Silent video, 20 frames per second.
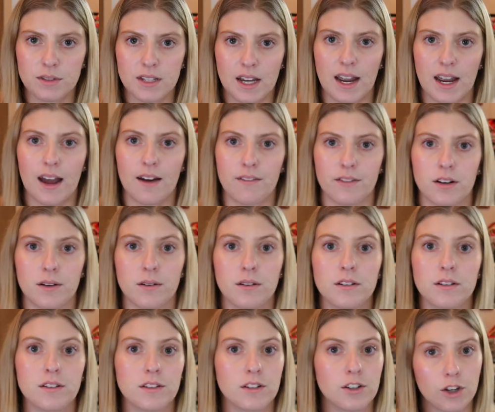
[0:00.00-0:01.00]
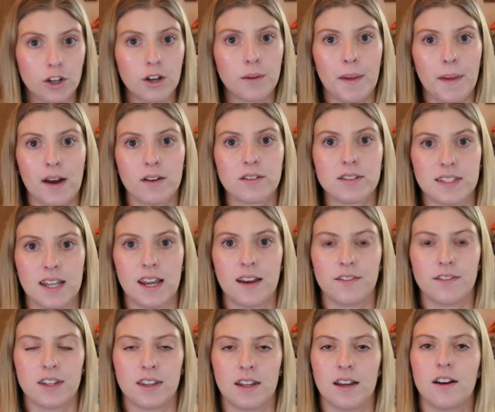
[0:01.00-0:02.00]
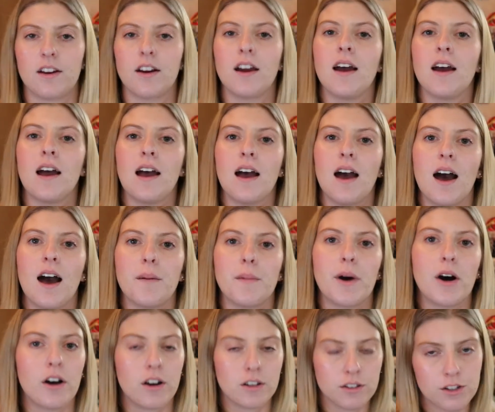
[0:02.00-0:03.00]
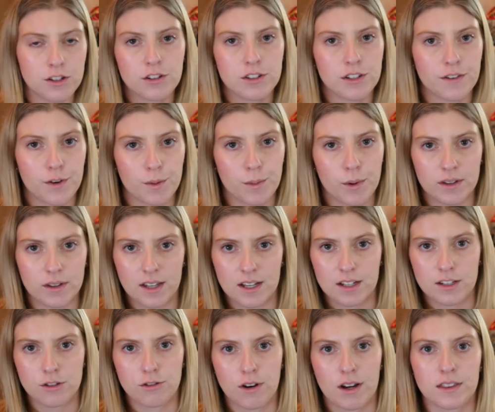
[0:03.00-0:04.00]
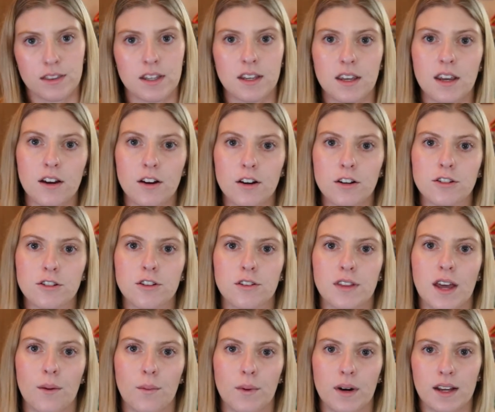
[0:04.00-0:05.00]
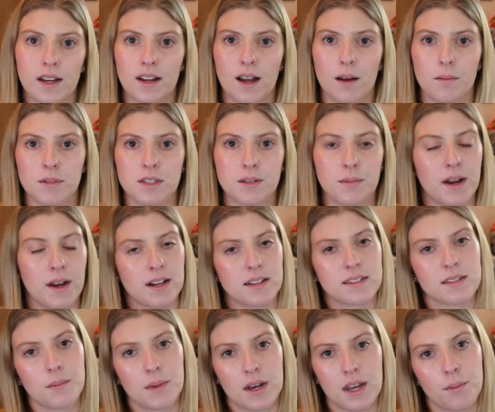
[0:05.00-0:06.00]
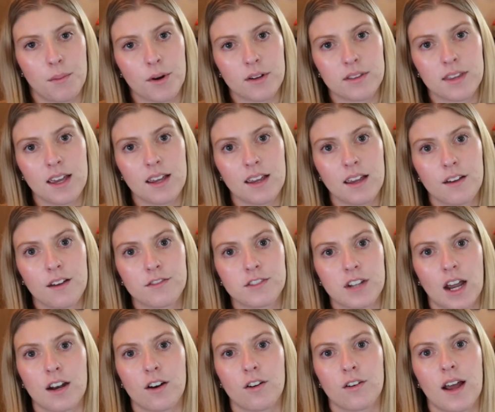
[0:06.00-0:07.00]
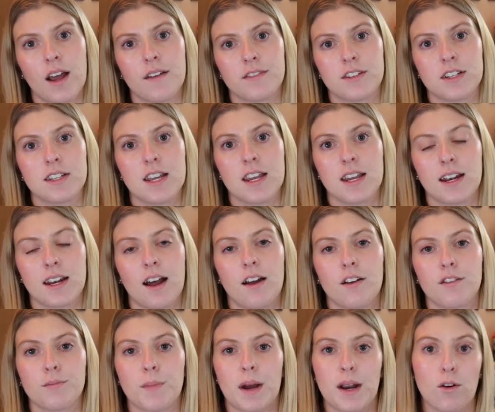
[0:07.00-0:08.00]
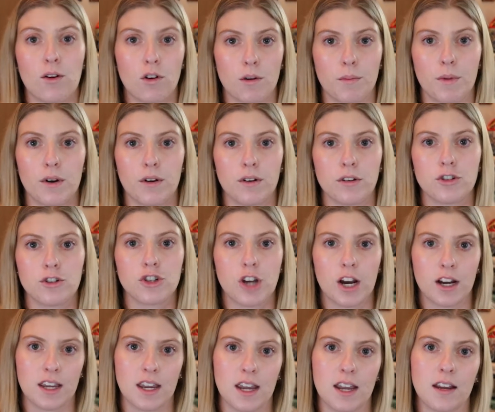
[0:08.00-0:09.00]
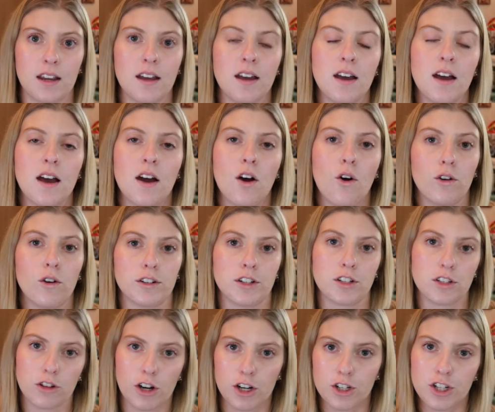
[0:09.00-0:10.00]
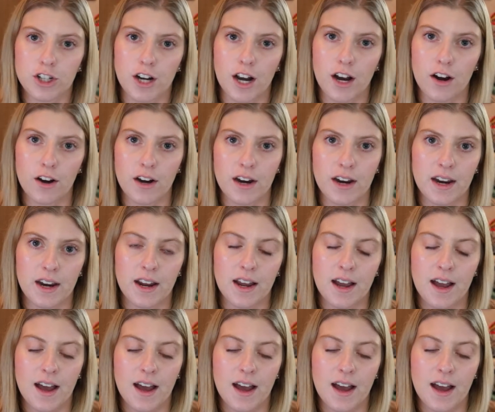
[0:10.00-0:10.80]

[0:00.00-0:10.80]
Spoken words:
I have a good amount saved in there. I'll also use it for birthdays throughout the year so that when it comes to buying somebody a birthday gift, I don't have to take it out of my normal checking or discretionary.